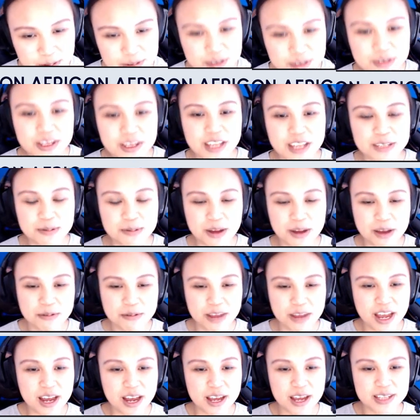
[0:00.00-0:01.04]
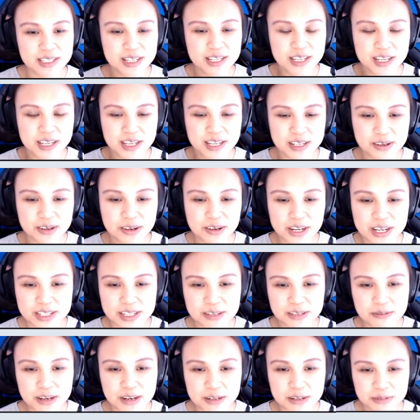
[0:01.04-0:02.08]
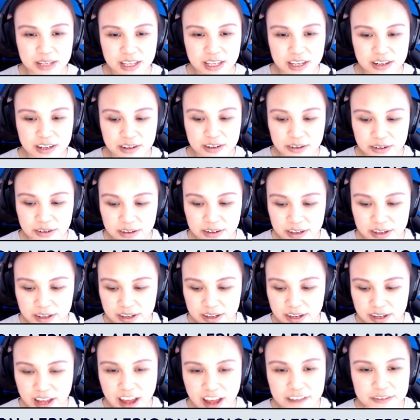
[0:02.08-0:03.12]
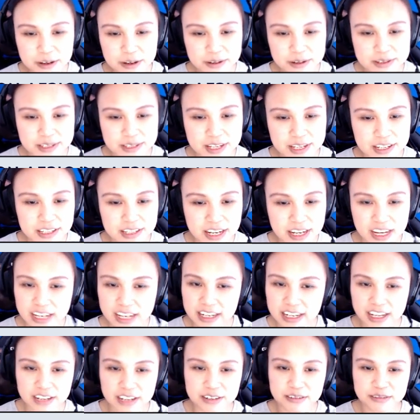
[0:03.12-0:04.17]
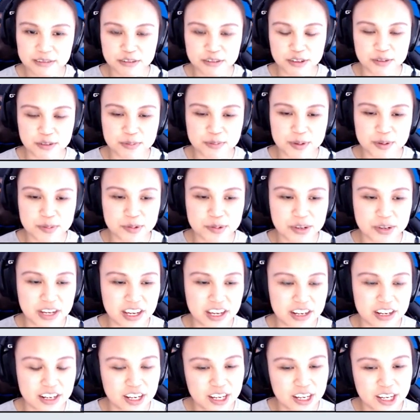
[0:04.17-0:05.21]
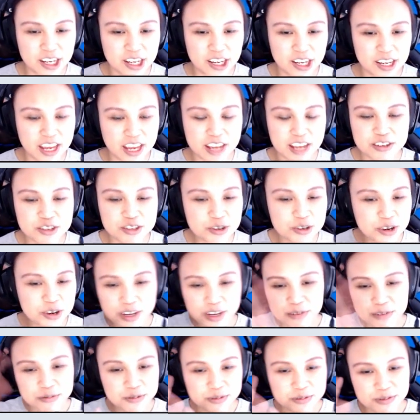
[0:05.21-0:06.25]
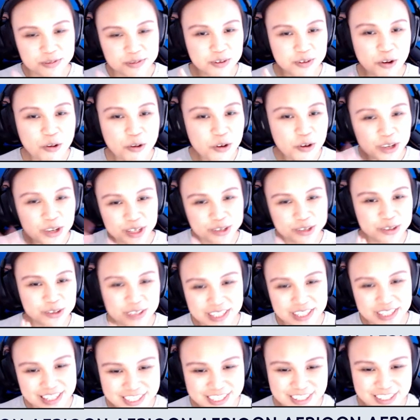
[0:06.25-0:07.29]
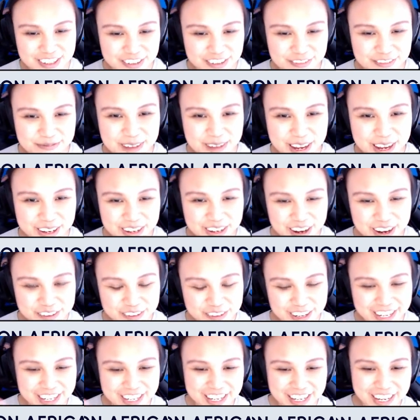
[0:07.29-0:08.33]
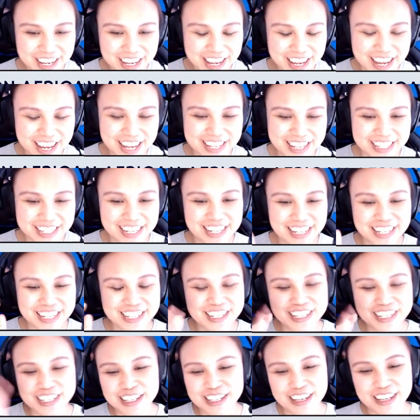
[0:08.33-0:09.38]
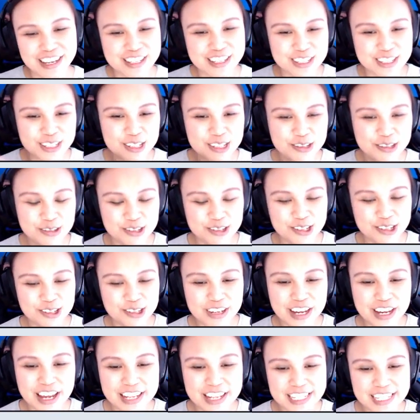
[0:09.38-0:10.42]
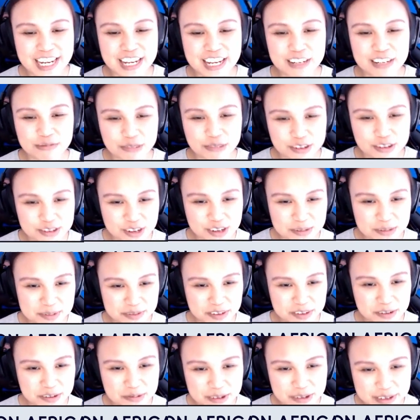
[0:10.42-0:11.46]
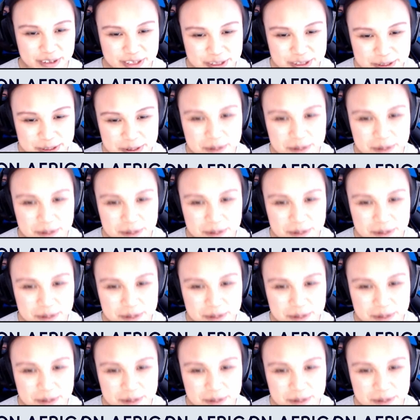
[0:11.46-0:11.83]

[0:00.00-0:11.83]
So that's why we asked the organizer whether we can have it on Sunday. Then, you know, people can enjoy all the goodness of PyCon Africa, and then they can still, you know, attend the workshop if they want to.